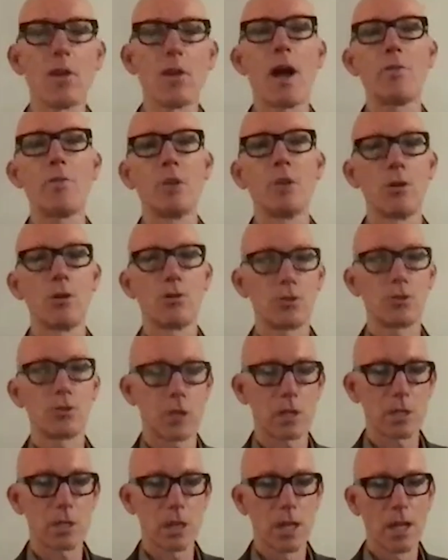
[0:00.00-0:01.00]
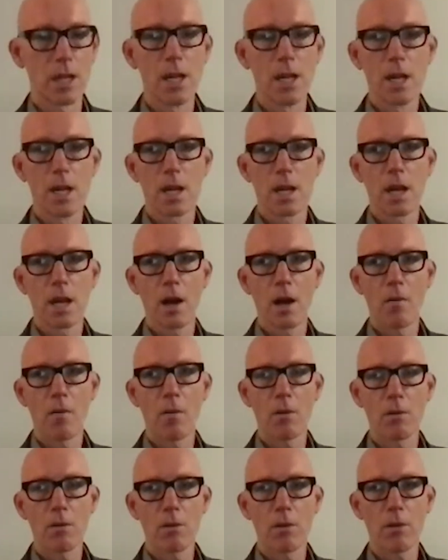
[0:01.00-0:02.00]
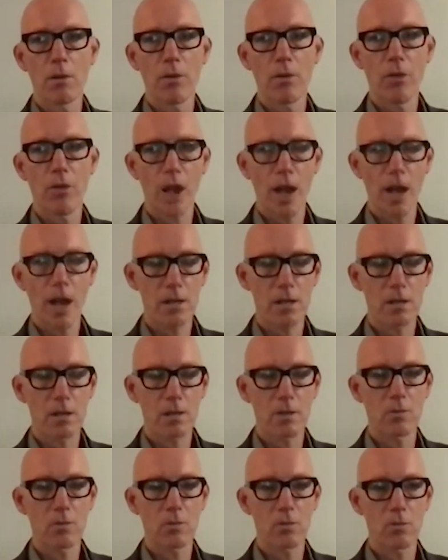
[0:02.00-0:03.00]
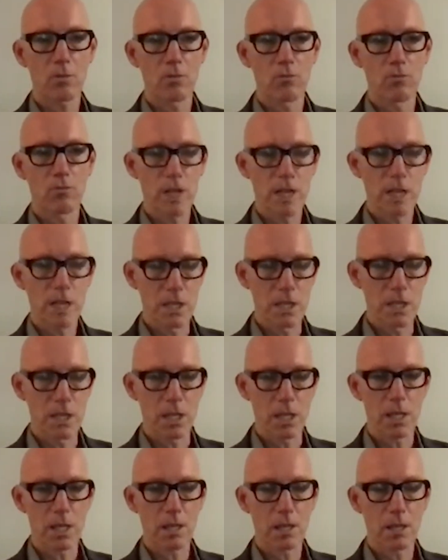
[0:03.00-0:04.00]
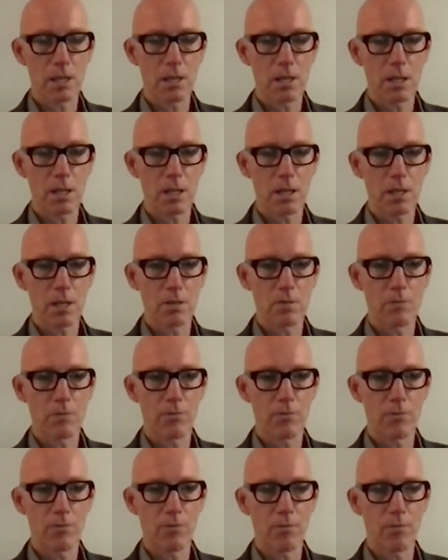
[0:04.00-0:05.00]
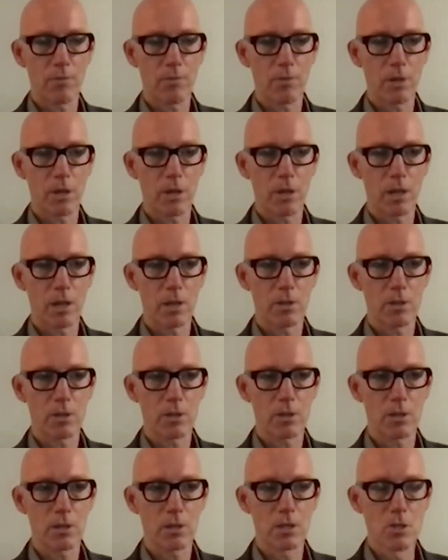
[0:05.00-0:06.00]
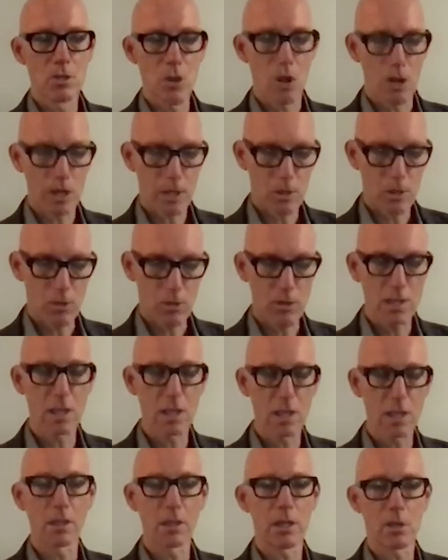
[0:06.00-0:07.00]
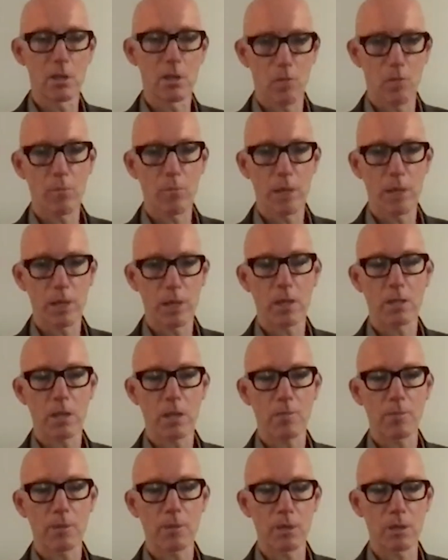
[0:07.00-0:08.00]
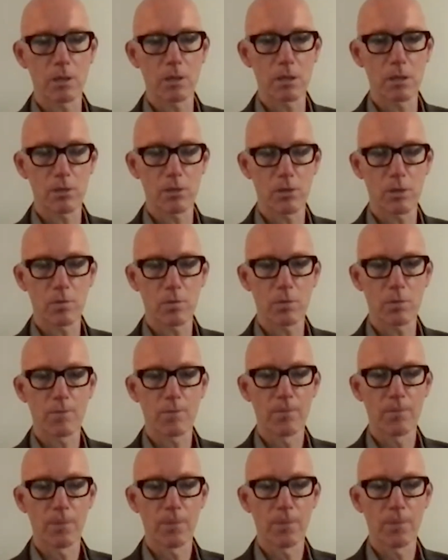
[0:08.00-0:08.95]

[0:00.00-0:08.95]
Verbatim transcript: they have no choice. Now that reasoning is is is not increasingly not being accepted as legitimate.